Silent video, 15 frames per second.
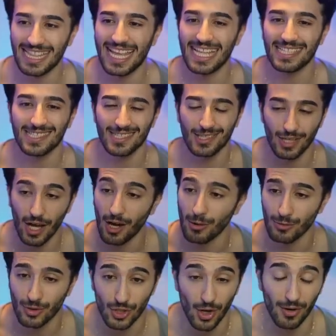Let's
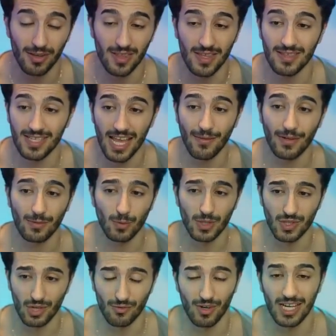go. Jonathan David
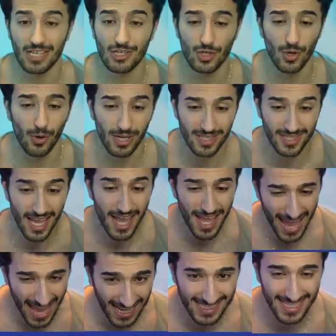was the right choice.
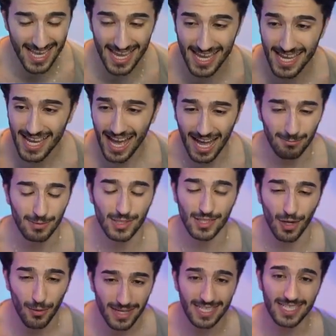Eze, I'm
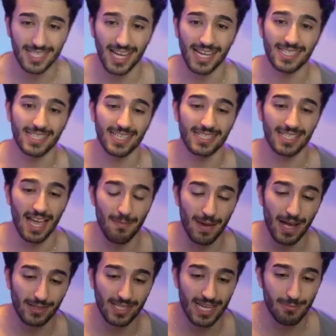so excited
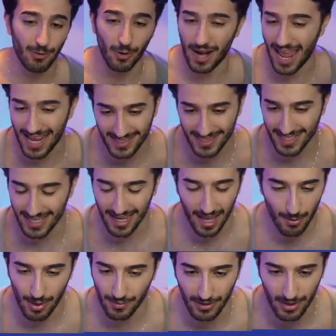about him, or Eze,
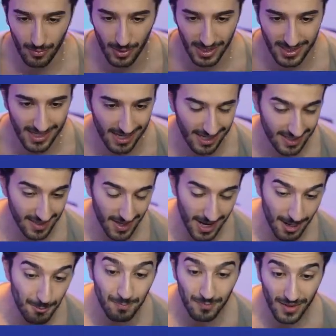however you want to say his
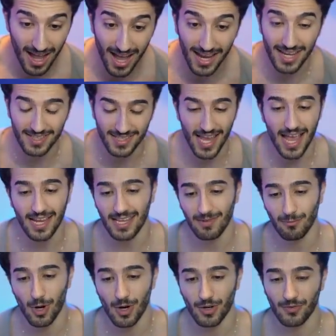name. High
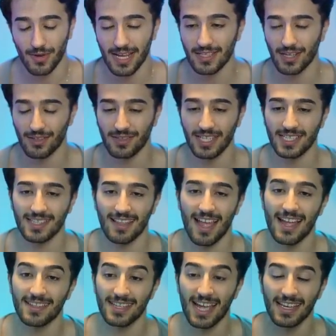attacking work rate on this
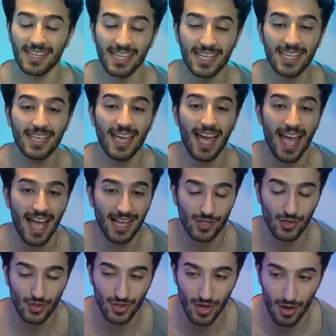lad, and he
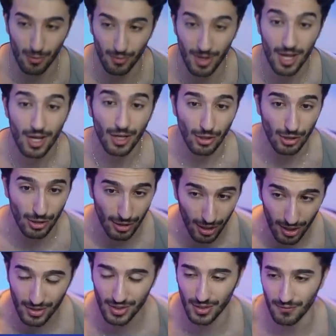has shown
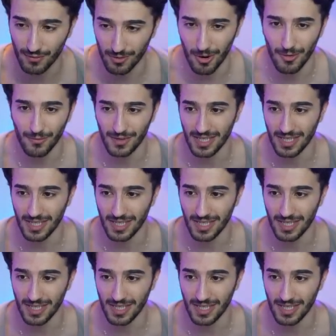lots of growth